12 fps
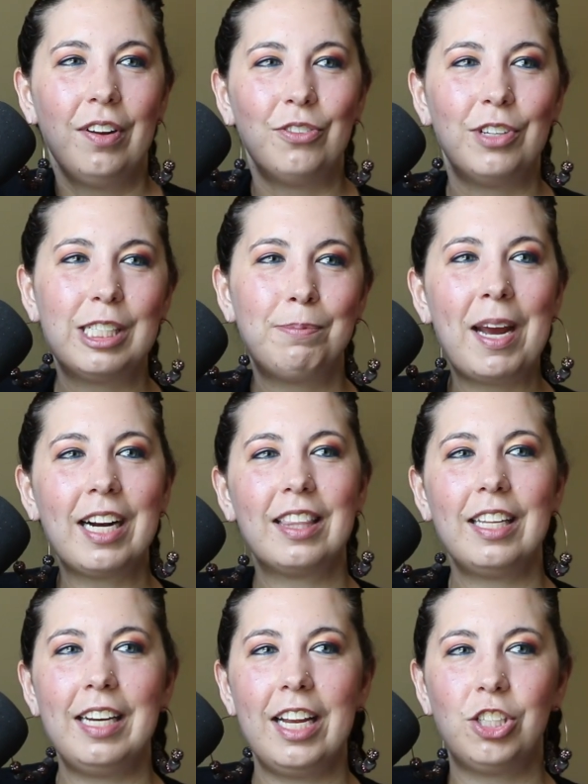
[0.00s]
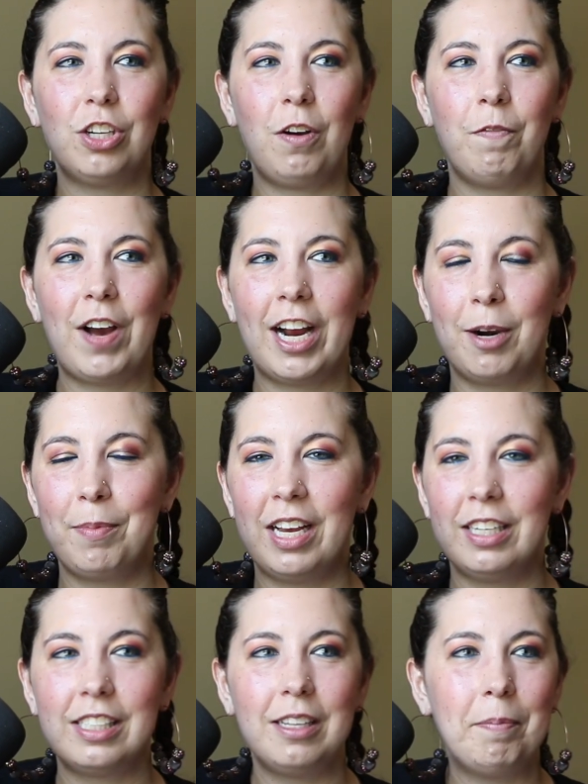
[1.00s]
respect the nature
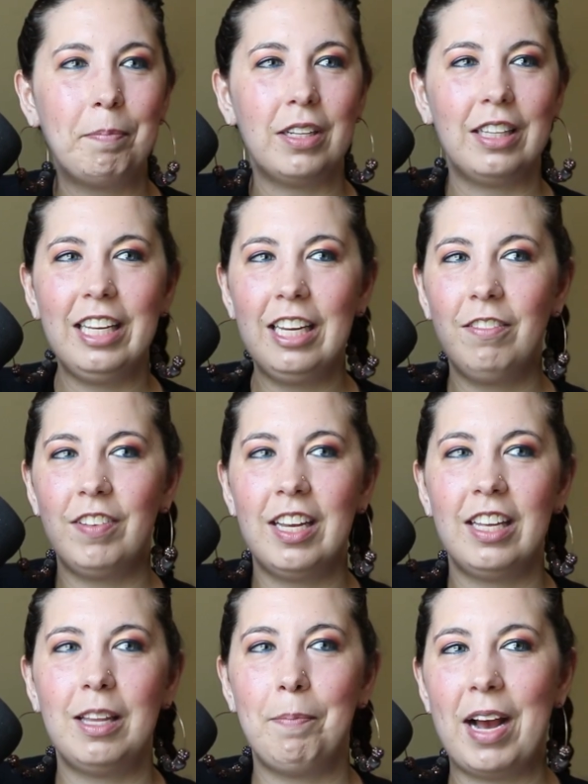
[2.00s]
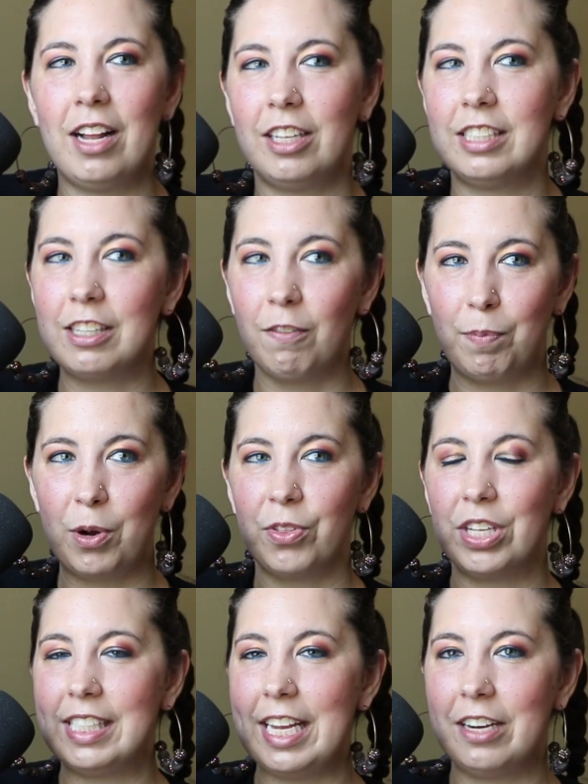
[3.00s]
environment, believe in the balance of both
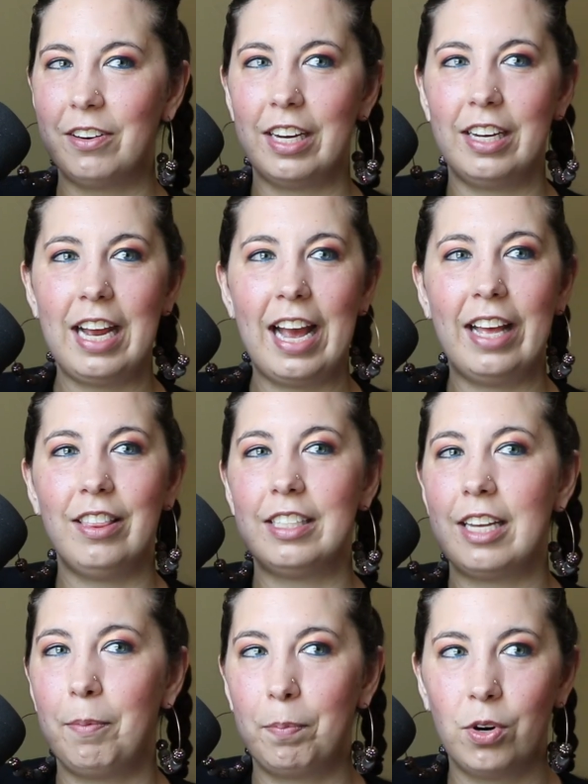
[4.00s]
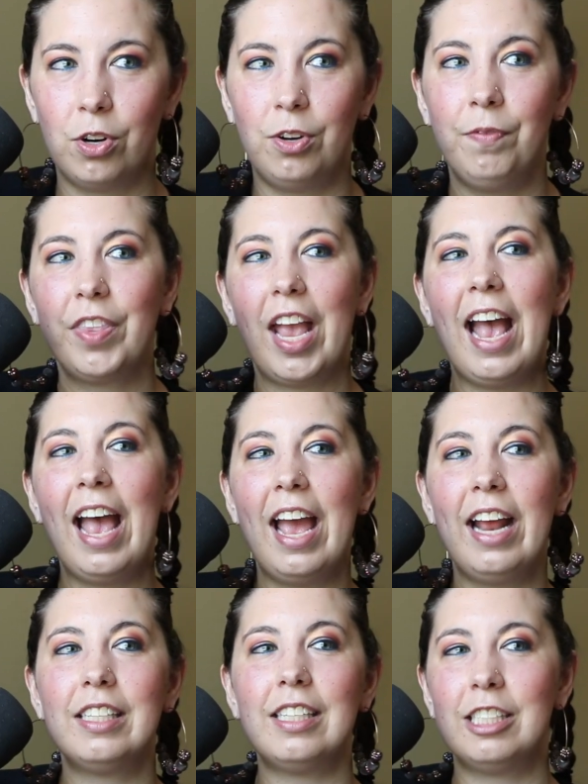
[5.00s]
the sacred and the temporal,
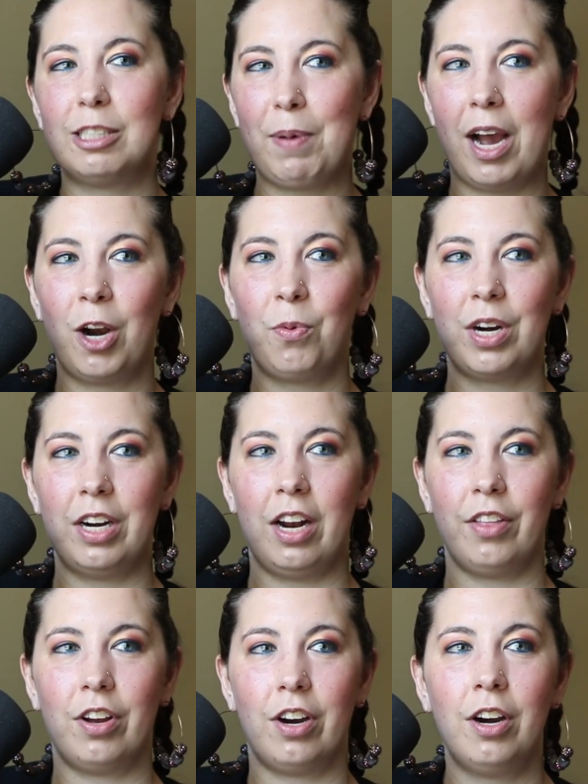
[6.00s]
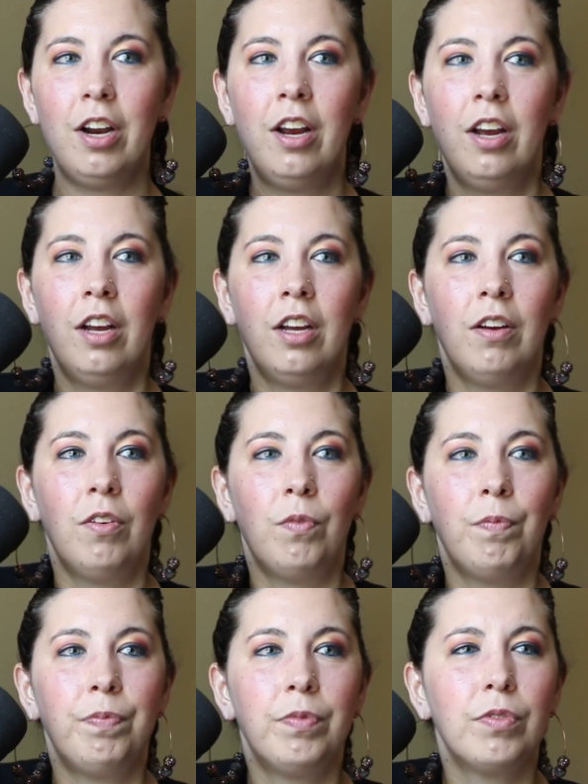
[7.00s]
and inspire one another
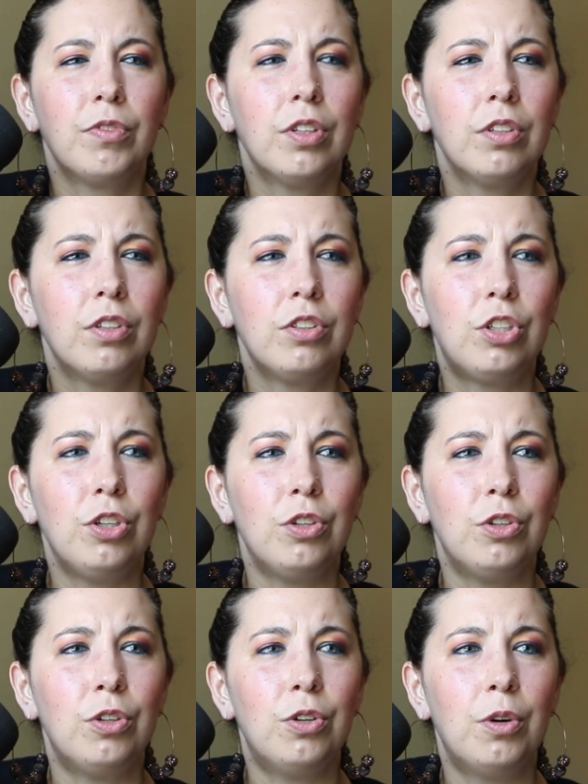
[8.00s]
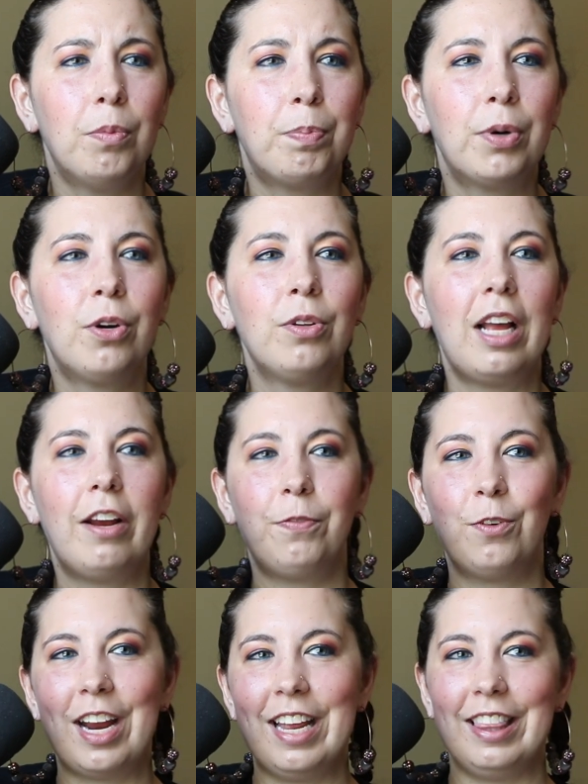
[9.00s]
to pro-life
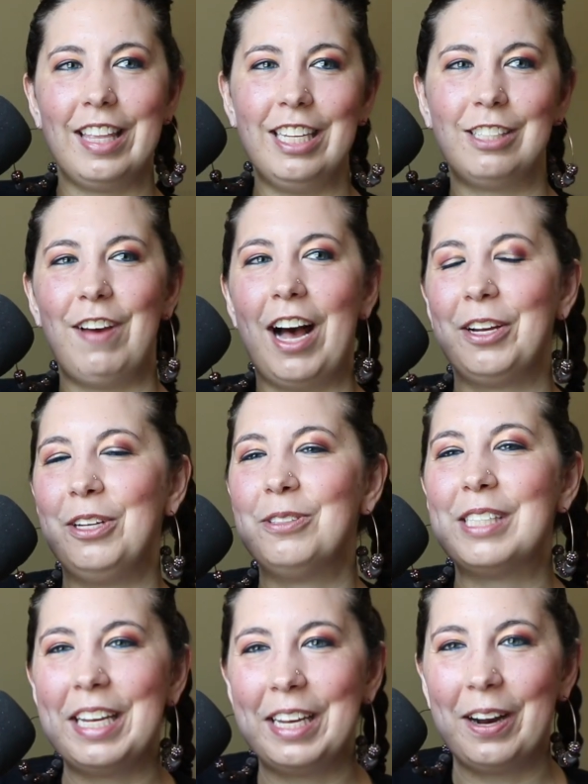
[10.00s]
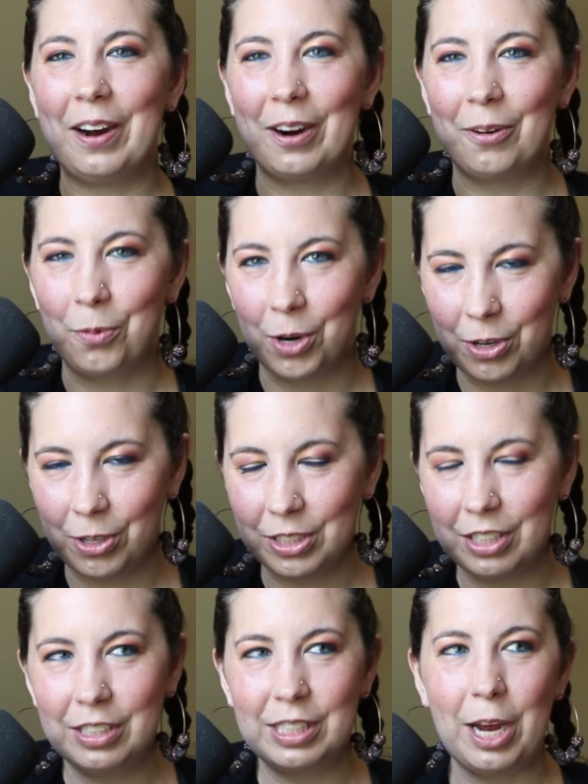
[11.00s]
rate these values in our
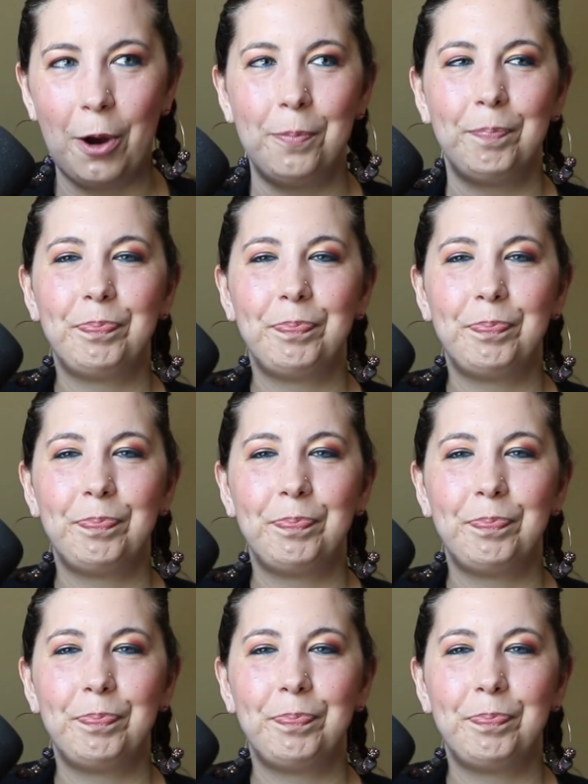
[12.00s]
world. So